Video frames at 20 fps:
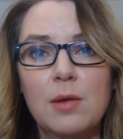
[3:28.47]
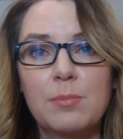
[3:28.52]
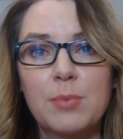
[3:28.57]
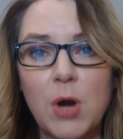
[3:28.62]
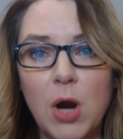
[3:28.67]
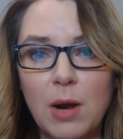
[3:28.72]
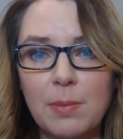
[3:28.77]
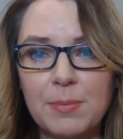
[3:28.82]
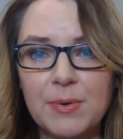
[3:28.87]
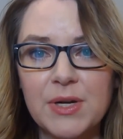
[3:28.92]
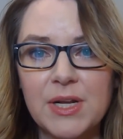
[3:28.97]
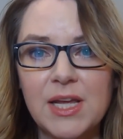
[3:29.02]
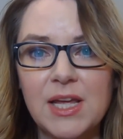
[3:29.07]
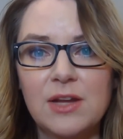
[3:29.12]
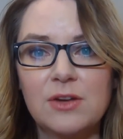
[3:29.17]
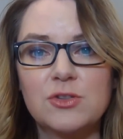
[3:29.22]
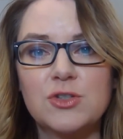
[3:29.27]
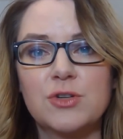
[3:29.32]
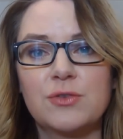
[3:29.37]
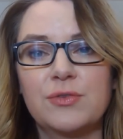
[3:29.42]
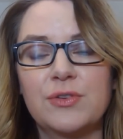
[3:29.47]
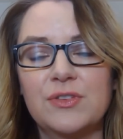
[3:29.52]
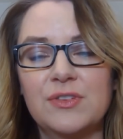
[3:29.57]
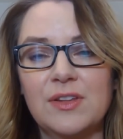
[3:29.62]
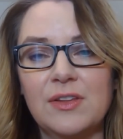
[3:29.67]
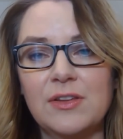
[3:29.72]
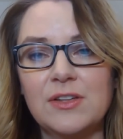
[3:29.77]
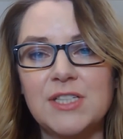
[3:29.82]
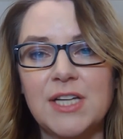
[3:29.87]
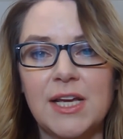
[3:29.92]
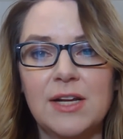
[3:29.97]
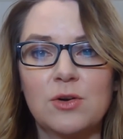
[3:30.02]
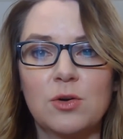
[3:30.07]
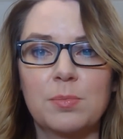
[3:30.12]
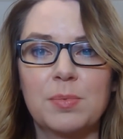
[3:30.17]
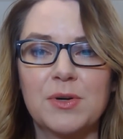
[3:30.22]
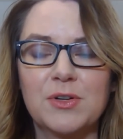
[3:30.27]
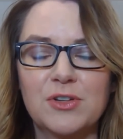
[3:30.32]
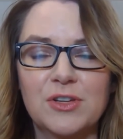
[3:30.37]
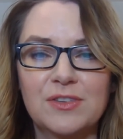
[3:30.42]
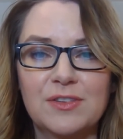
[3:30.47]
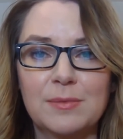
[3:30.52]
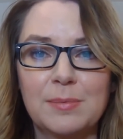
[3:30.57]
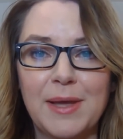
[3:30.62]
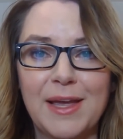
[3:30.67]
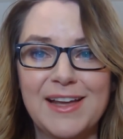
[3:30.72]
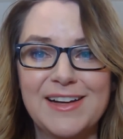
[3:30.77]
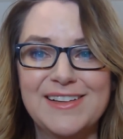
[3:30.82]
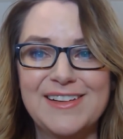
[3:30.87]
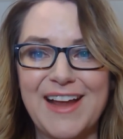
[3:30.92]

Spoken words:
property to facilitate or participate